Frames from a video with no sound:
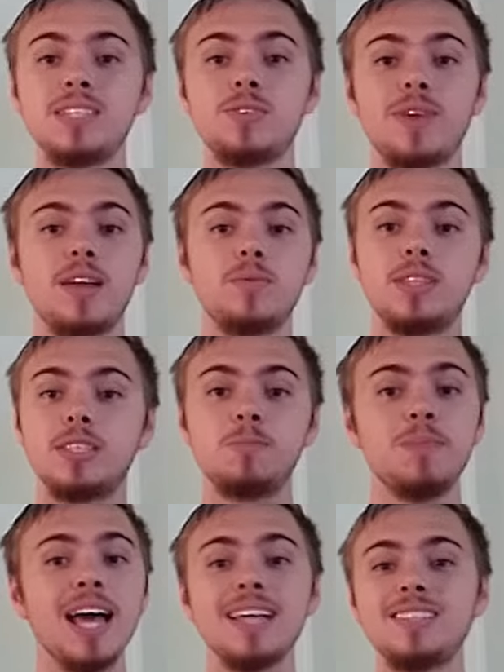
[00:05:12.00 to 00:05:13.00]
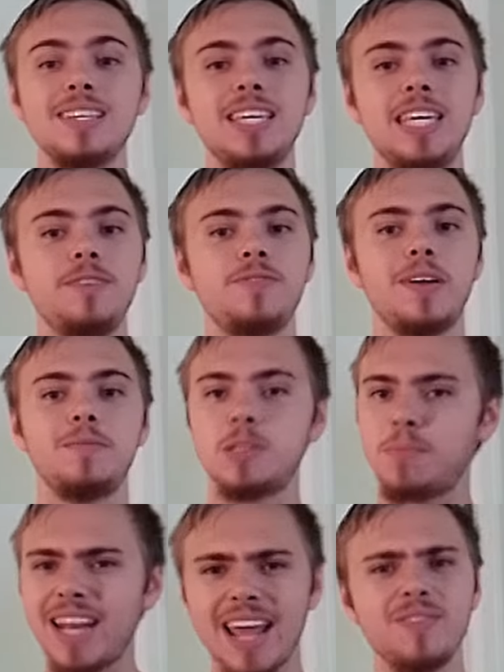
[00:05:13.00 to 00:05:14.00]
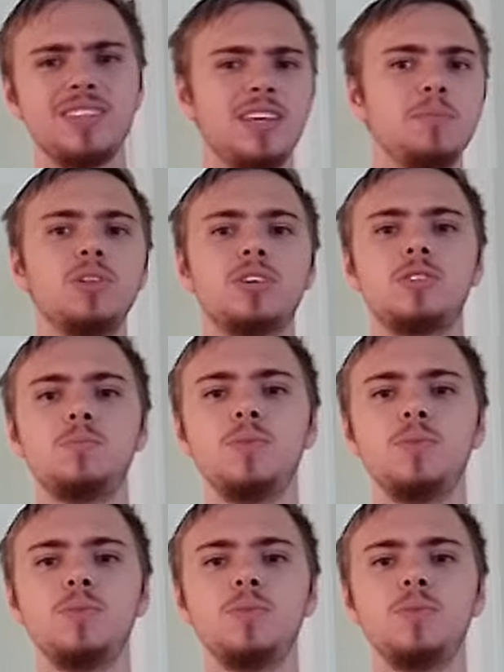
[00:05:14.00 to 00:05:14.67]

messed around with the splines and keyframes and made everything look